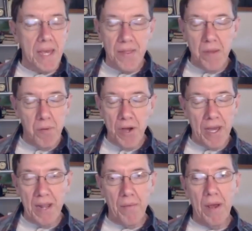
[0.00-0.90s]
getting the
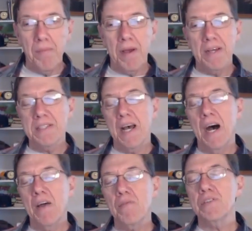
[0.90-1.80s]
book anyway because
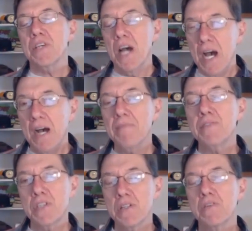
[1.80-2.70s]
I was
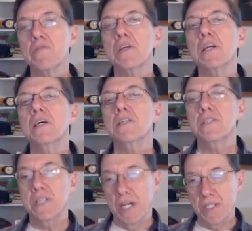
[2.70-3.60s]
absolutely
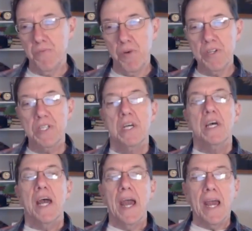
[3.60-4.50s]
desperate.
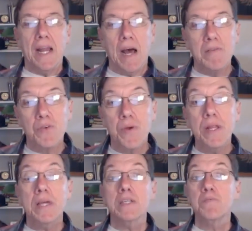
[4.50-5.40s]
And I was
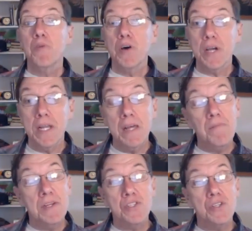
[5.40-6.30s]
reading his book, and
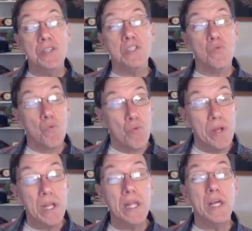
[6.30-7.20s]
he mentioned this
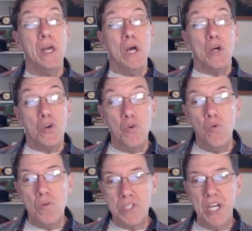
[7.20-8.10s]
really
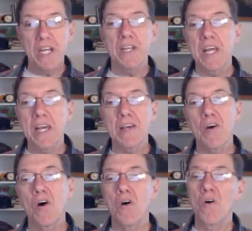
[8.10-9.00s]
cool technique
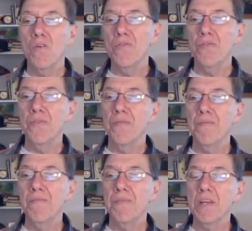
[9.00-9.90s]
called
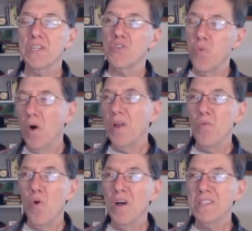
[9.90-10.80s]

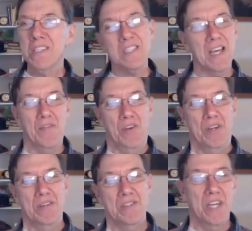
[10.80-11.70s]
21-7
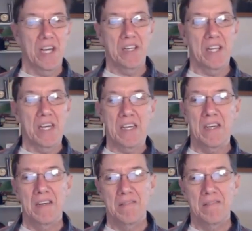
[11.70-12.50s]
technique.